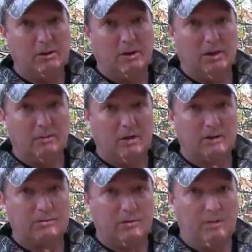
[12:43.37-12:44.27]
on the
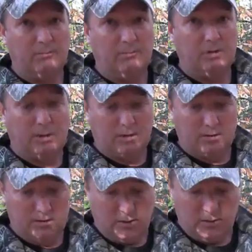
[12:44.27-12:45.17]
mock scrape, and
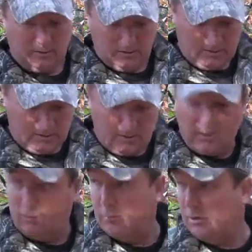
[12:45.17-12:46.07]

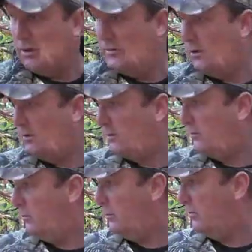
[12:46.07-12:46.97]
then we'll be all done here.
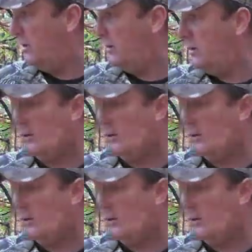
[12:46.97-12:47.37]
We'll be ready to hunt